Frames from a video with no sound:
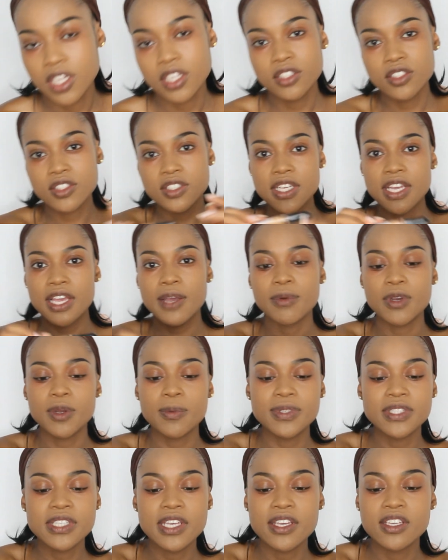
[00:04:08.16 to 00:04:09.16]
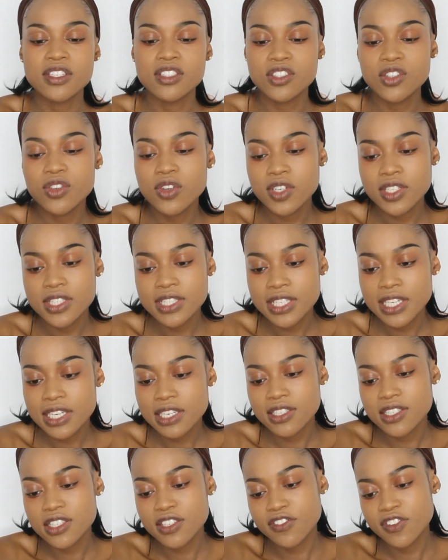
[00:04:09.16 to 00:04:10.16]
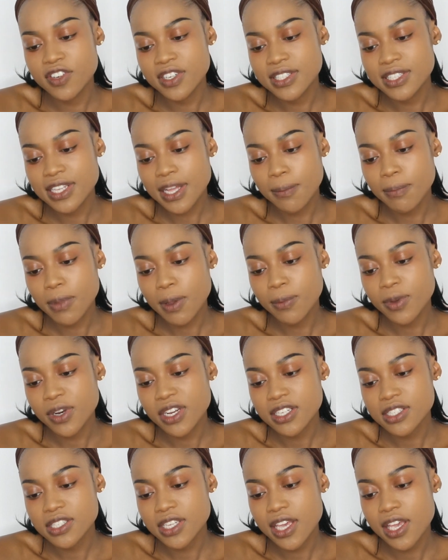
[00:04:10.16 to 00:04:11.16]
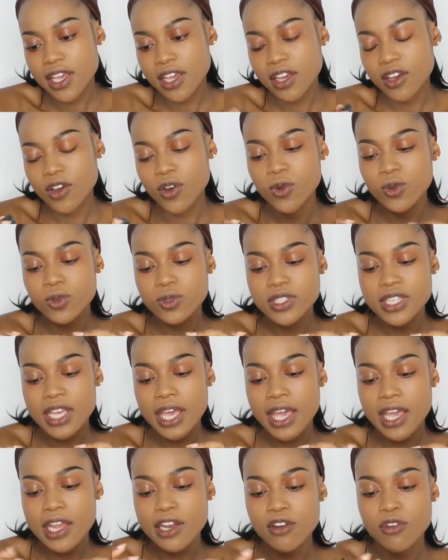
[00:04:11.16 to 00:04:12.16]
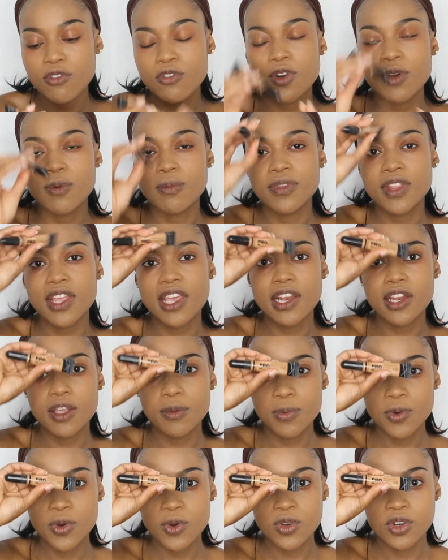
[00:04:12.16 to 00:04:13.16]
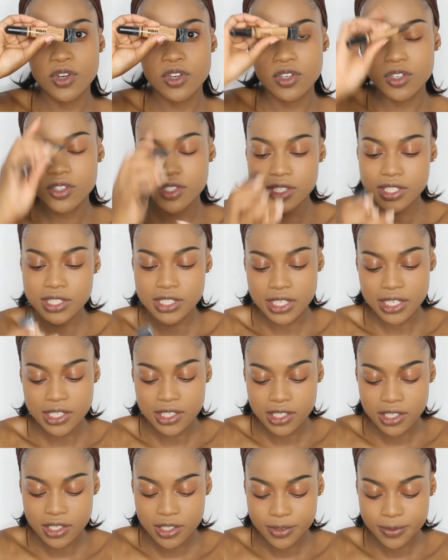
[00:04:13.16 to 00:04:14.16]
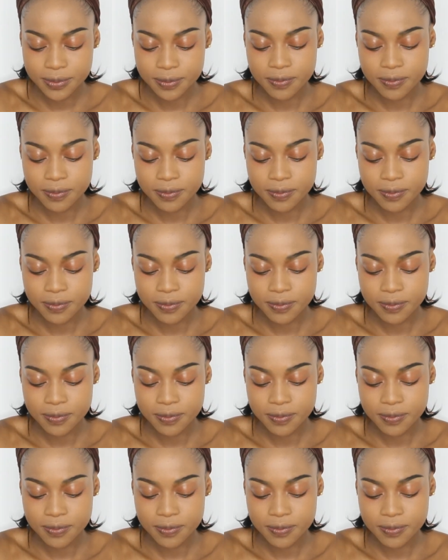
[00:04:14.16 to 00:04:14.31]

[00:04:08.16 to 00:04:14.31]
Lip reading: Today I'm going to be taking two concealers. First up, I'm going to take Cool Tan from the LA Pro Girl Concealer,